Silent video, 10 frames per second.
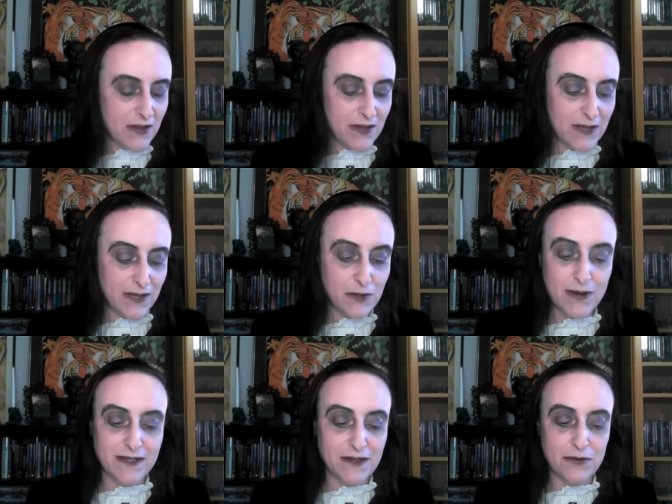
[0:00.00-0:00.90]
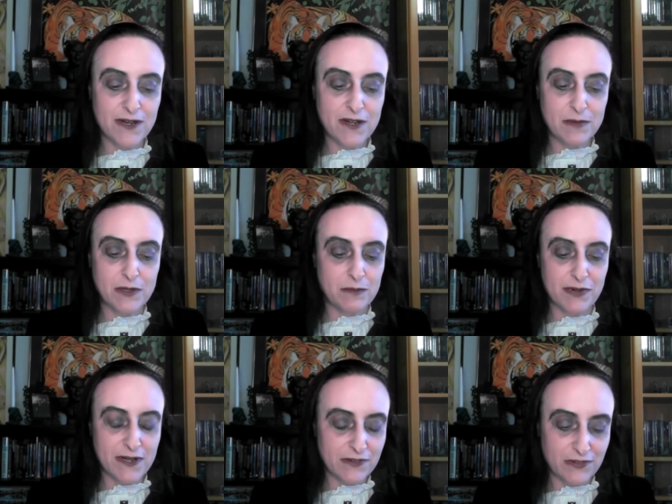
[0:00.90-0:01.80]
a quite incredible
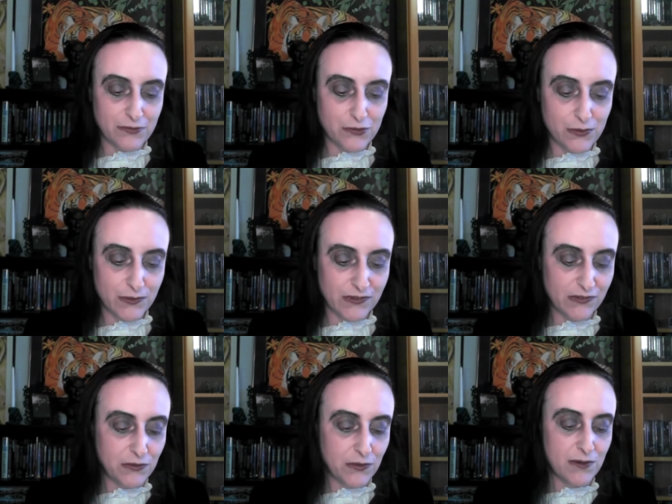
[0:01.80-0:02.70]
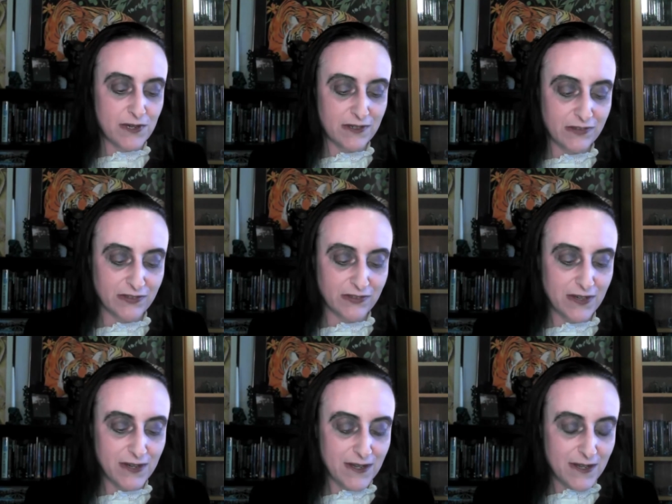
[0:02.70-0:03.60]
brace of short stories,
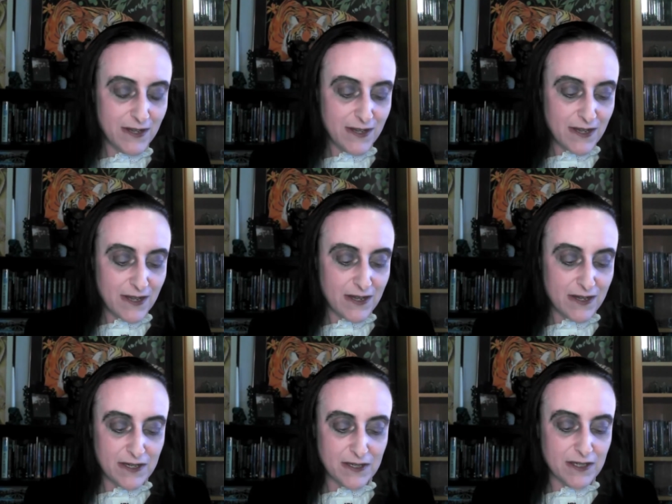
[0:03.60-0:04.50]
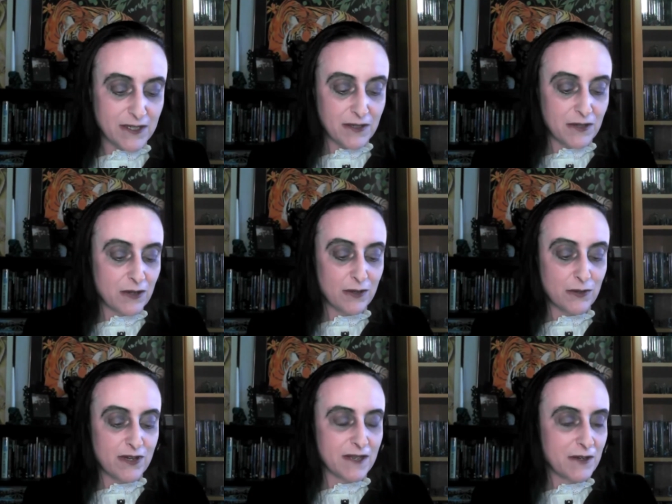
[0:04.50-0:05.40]

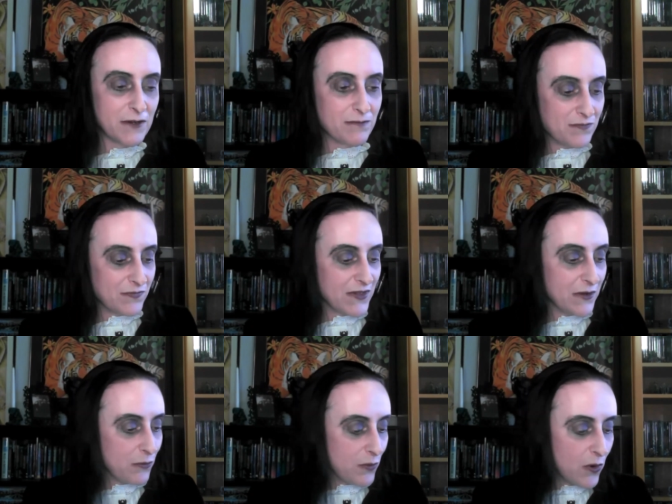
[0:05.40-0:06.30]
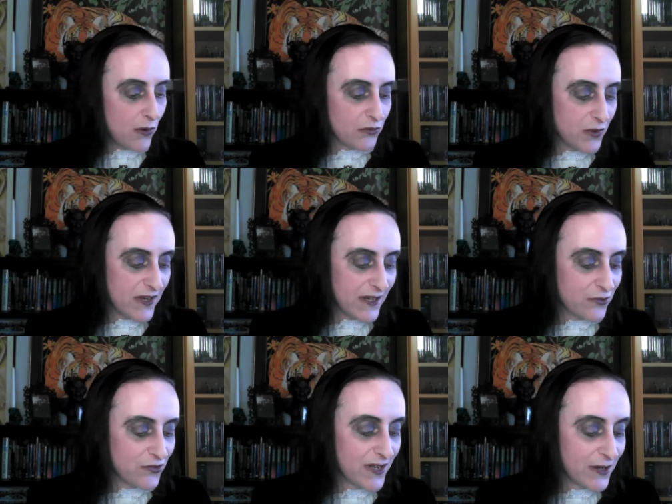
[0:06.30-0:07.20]
including the award-winning
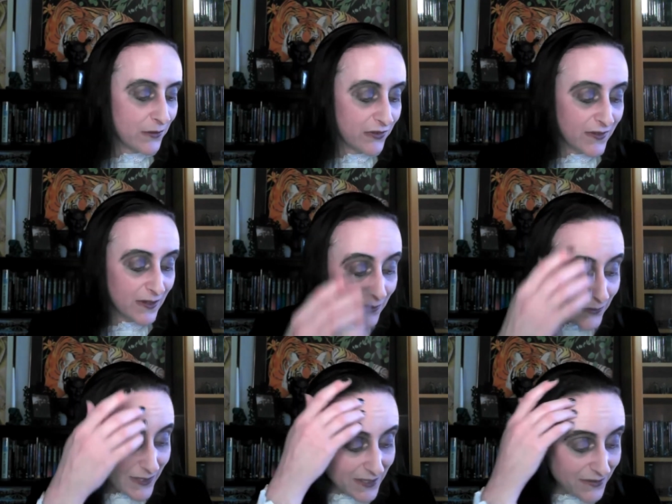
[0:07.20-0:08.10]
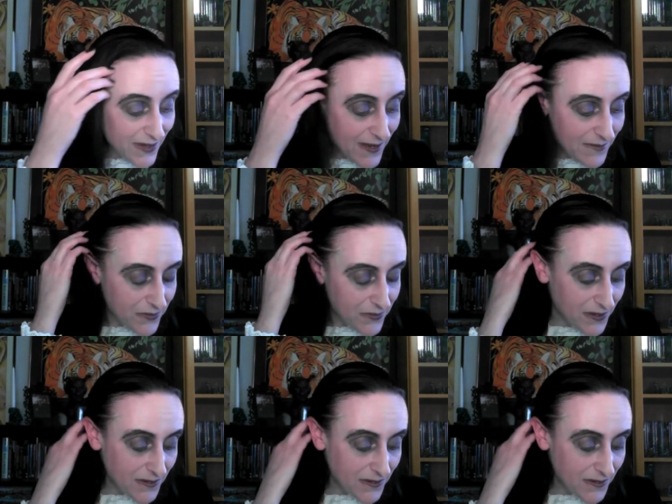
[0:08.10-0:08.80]
Shadows of the Lonely Dead.